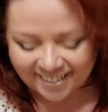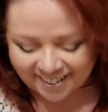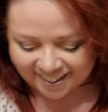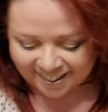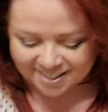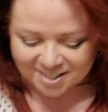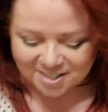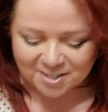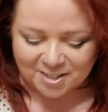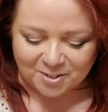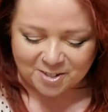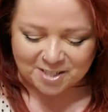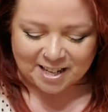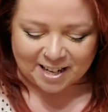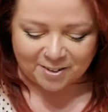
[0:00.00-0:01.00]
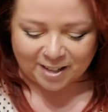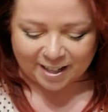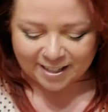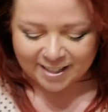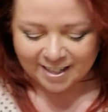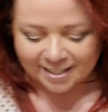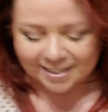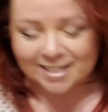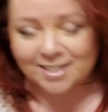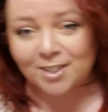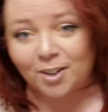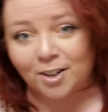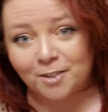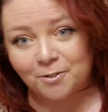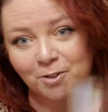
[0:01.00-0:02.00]
I just noticed that. Okay, that's the
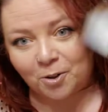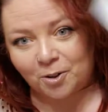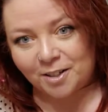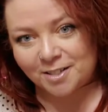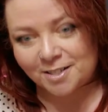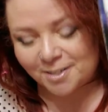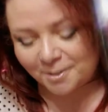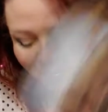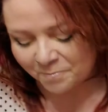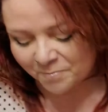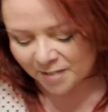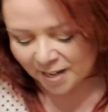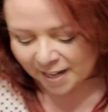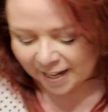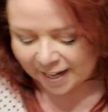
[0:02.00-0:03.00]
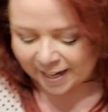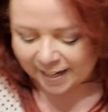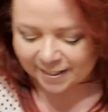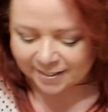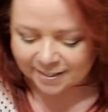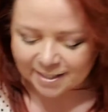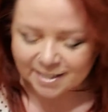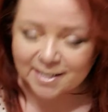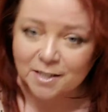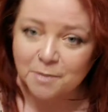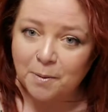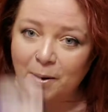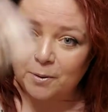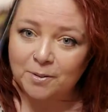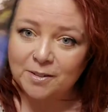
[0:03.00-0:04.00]
card of Taurus. And this is
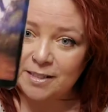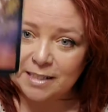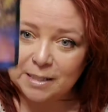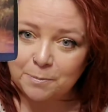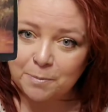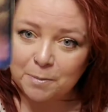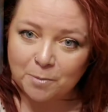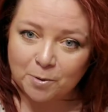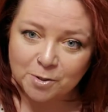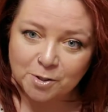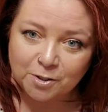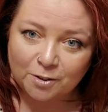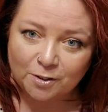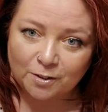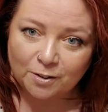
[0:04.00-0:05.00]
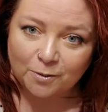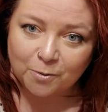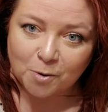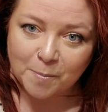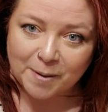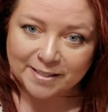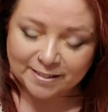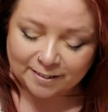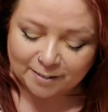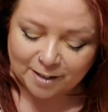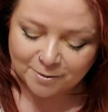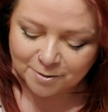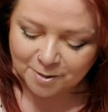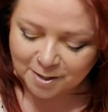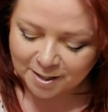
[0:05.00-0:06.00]
about deep, emotional, romantic
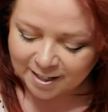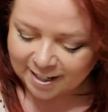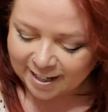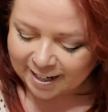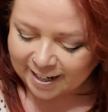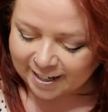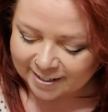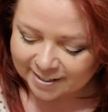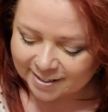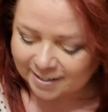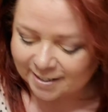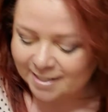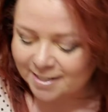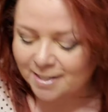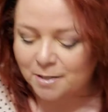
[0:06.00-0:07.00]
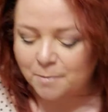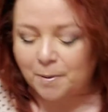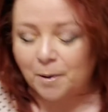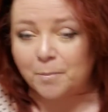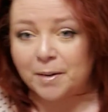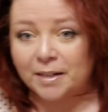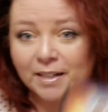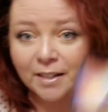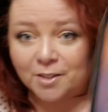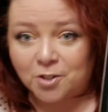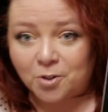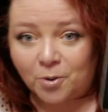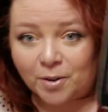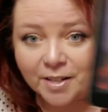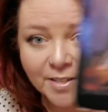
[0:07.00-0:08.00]
love. And this is about making a
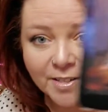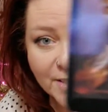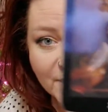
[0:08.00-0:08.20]
choice.